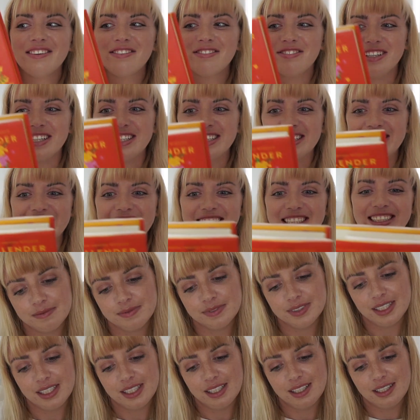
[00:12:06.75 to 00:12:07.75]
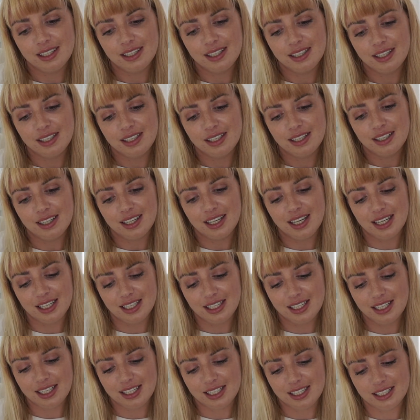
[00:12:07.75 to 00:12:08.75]
Felix
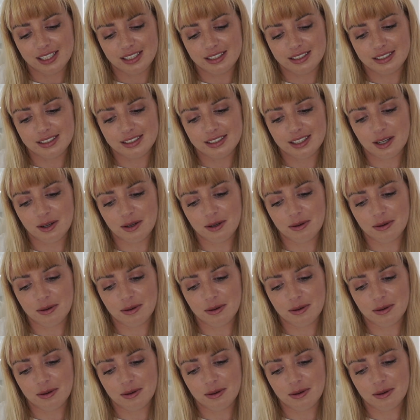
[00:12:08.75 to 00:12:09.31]
and his